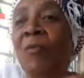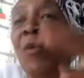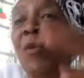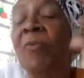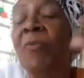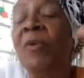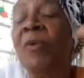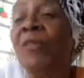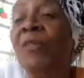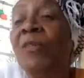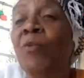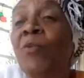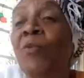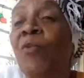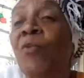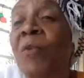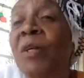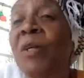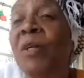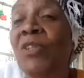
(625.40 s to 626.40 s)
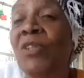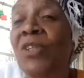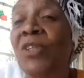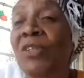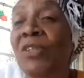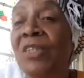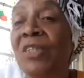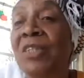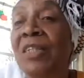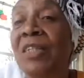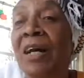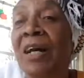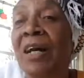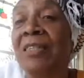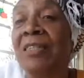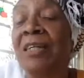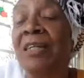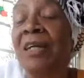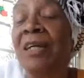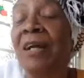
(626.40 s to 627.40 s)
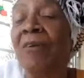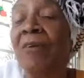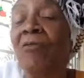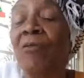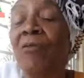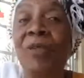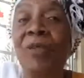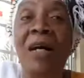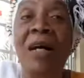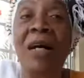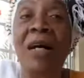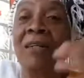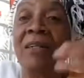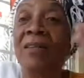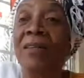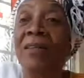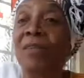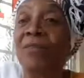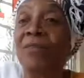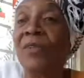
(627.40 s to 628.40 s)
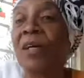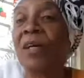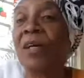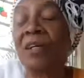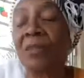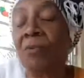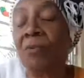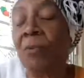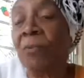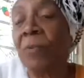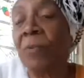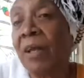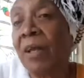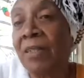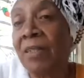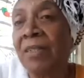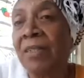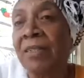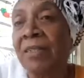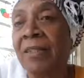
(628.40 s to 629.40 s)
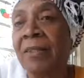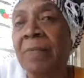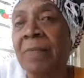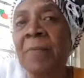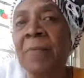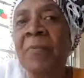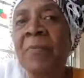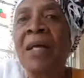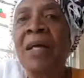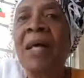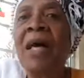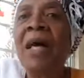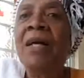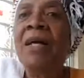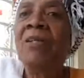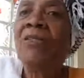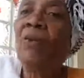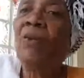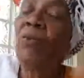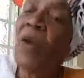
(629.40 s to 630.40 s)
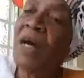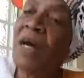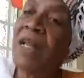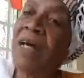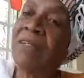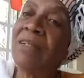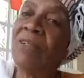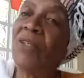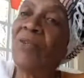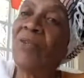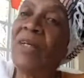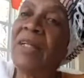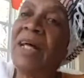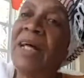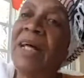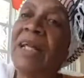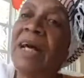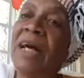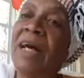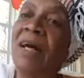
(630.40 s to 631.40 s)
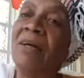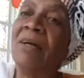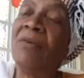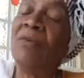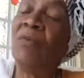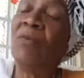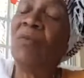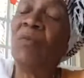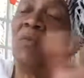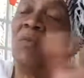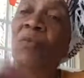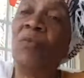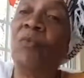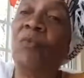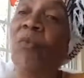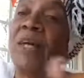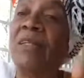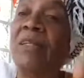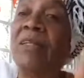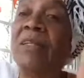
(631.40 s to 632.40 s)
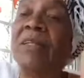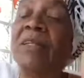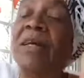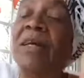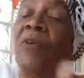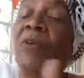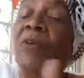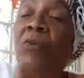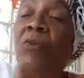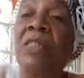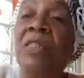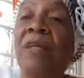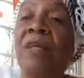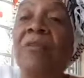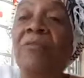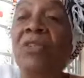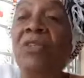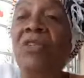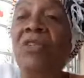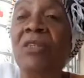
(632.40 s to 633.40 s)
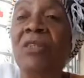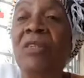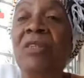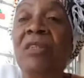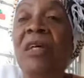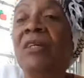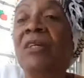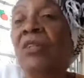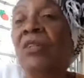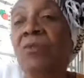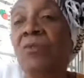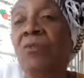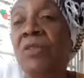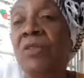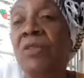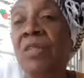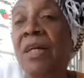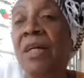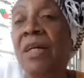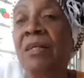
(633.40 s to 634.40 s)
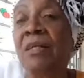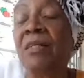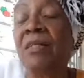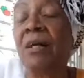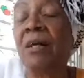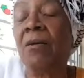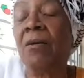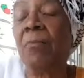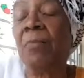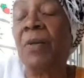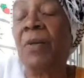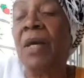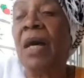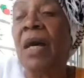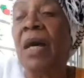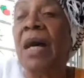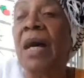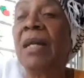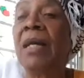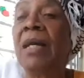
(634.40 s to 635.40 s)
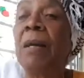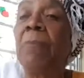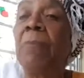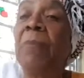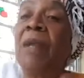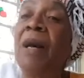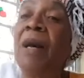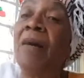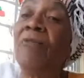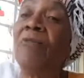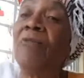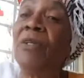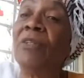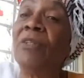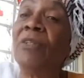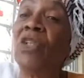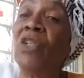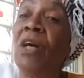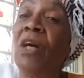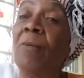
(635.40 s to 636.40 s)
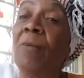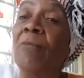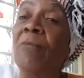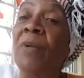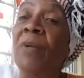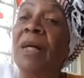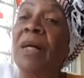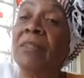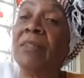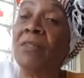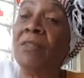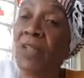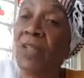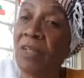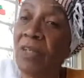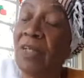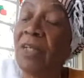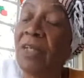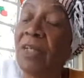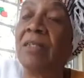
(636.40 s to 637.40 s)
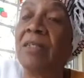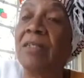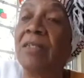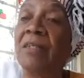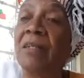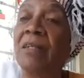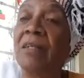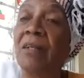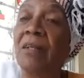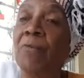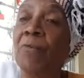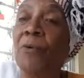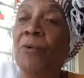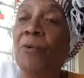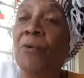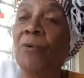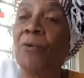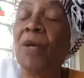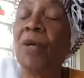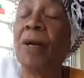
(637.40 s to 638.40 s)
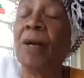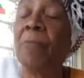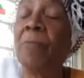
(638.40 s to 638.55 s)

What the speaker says: women's movement just starting. I wrote articles for Cosmopolitan. So while I was doing that, read that a new television station was starting up, and I applied for a job as a journalist on the program.